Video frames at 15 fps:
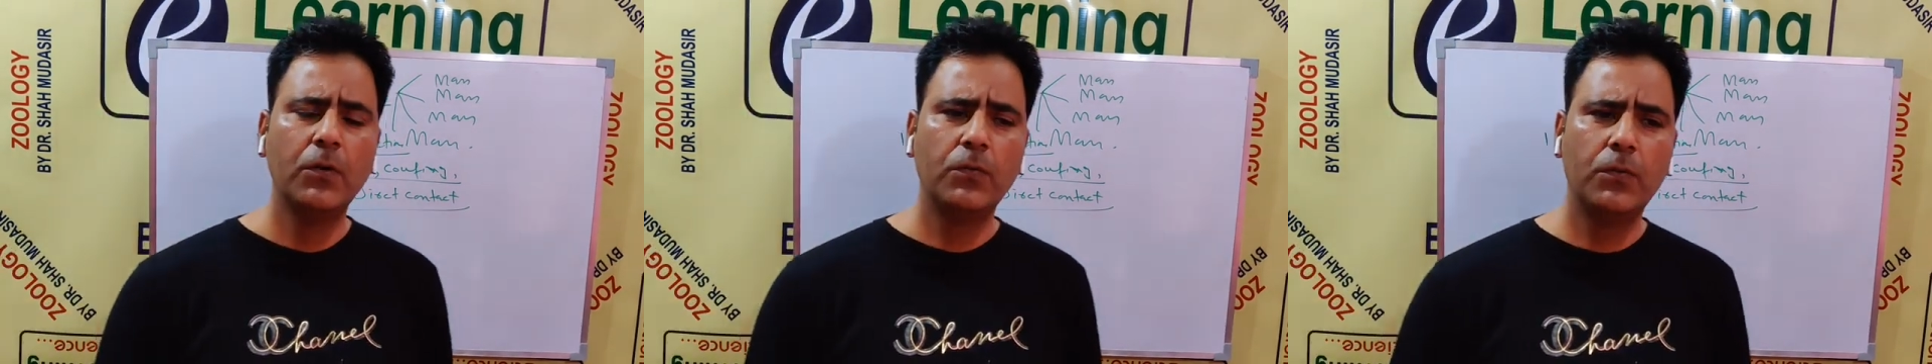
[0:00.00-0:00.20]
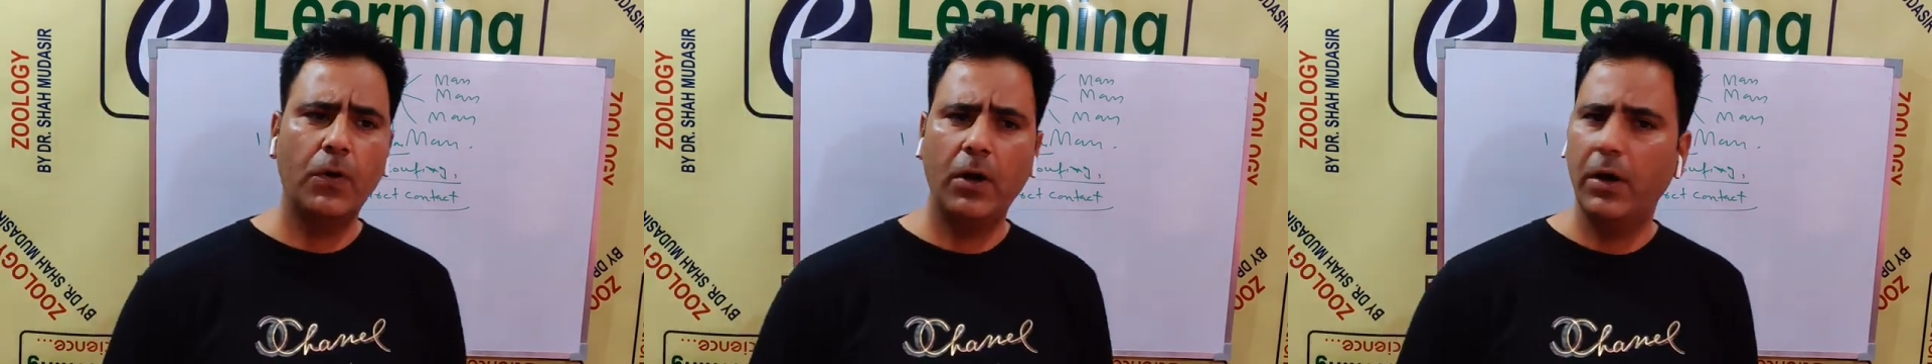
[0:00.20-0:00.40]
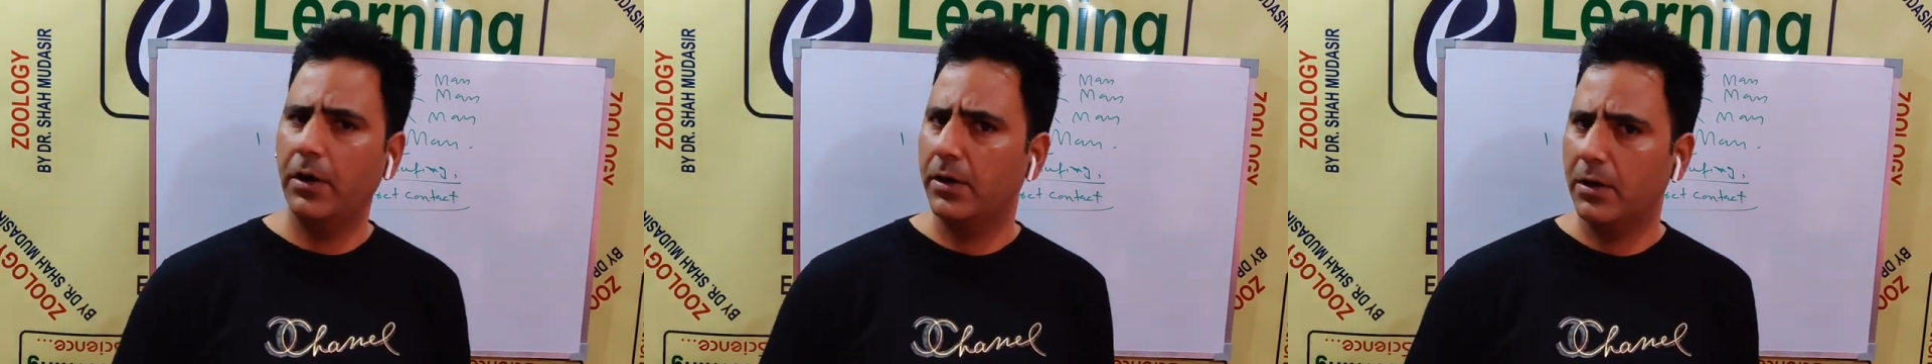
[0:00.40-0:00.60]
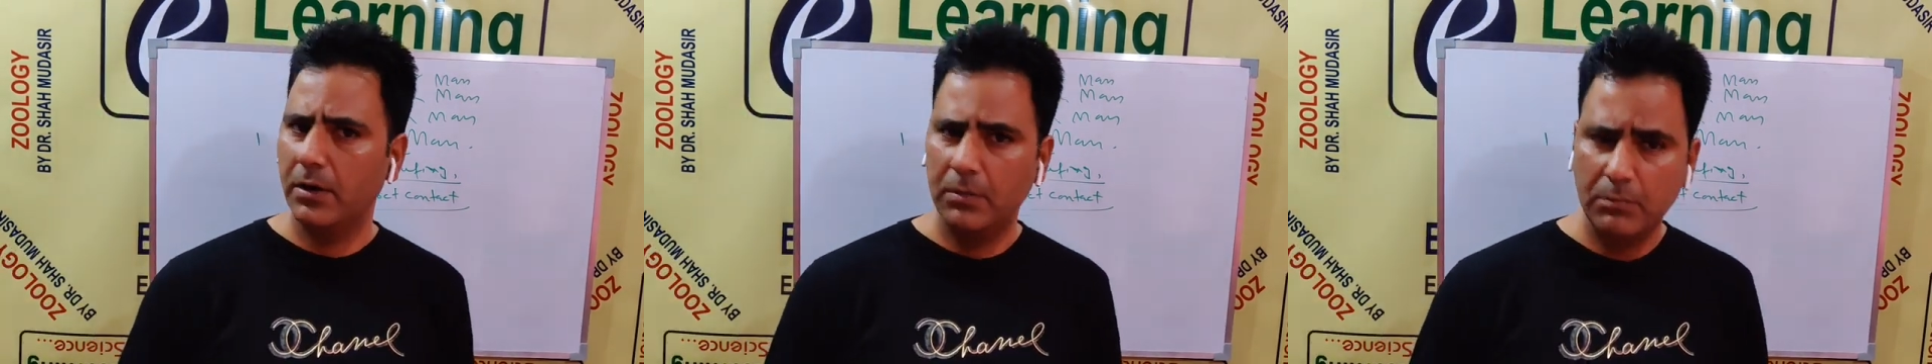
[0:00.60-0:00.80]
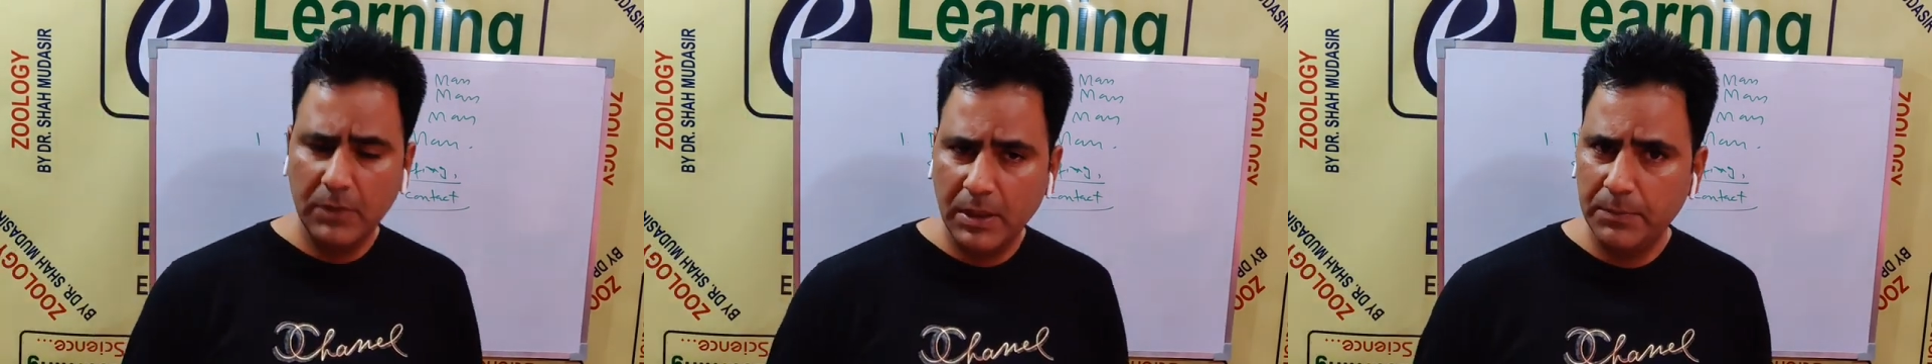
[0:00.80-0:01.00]
for
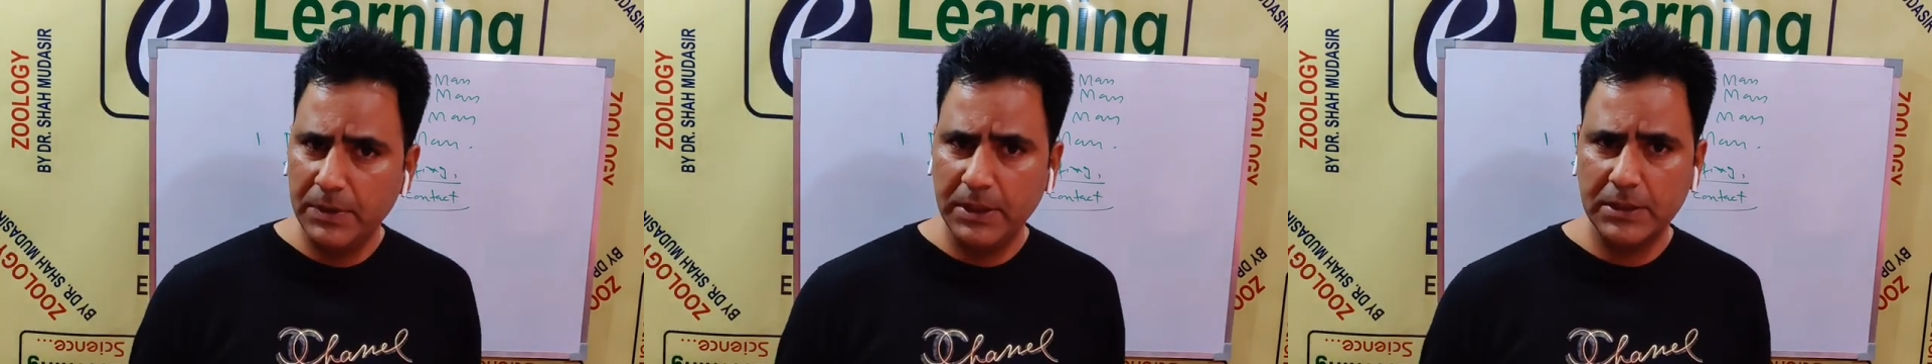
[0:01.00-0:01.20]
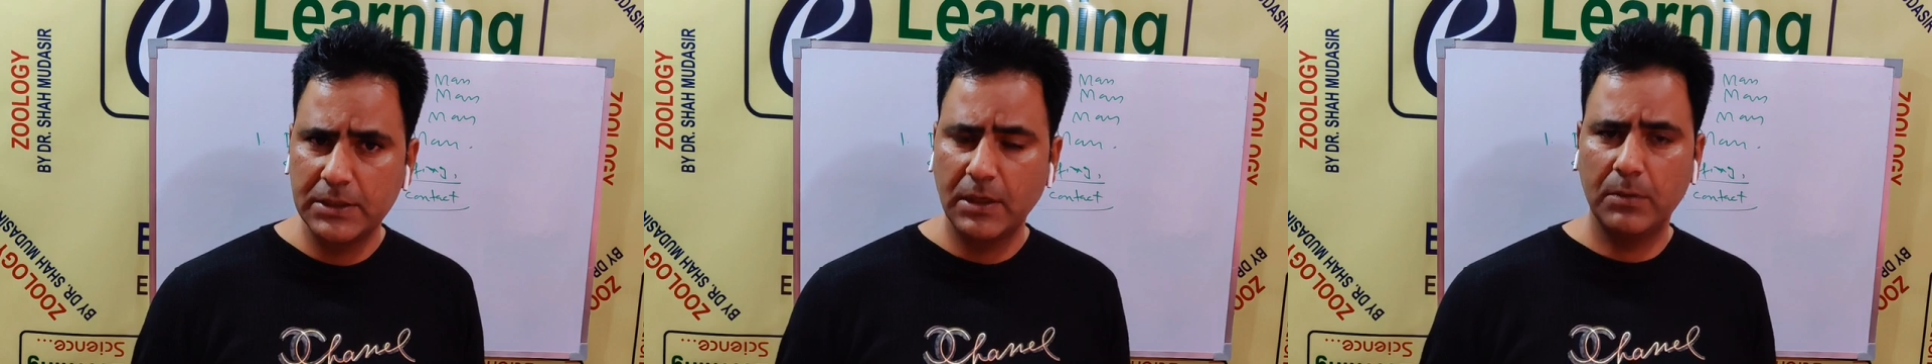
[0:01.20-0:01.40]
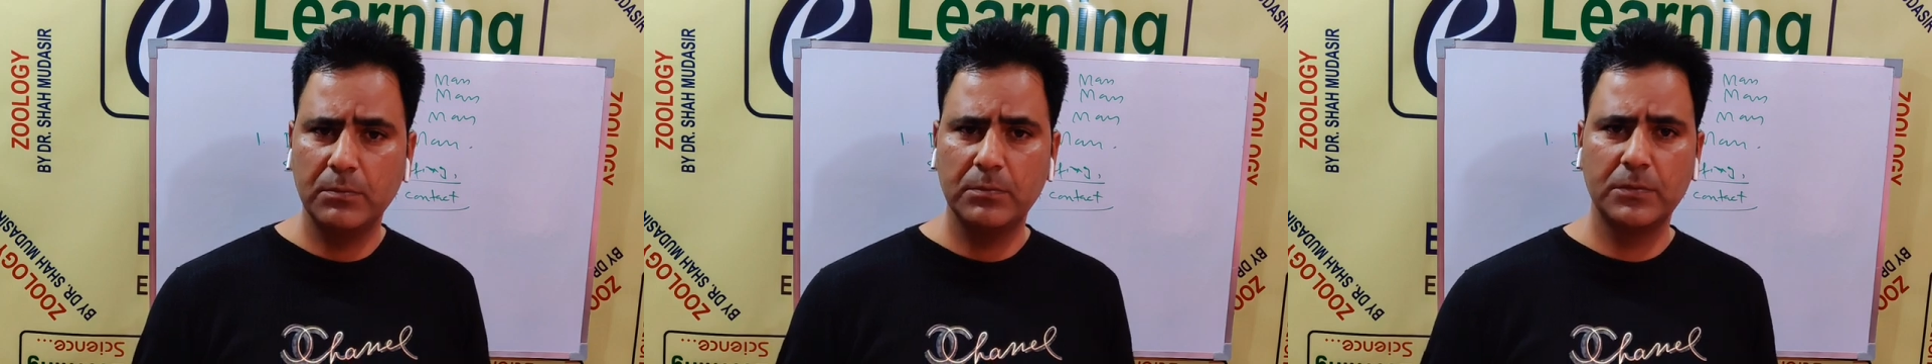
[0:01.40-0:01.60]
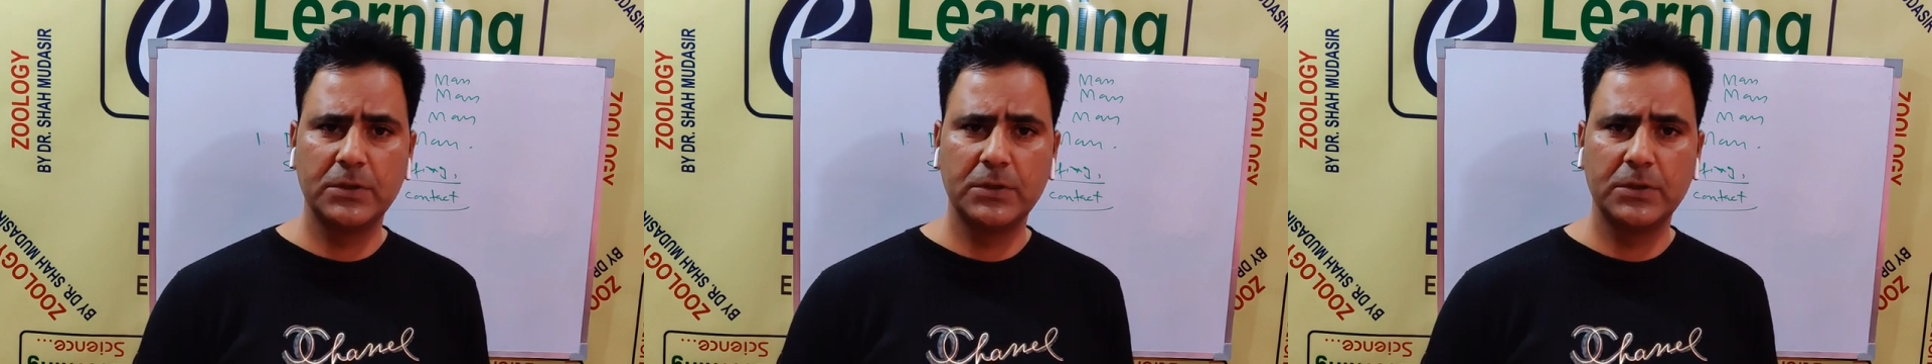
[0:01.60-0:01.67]
maybe some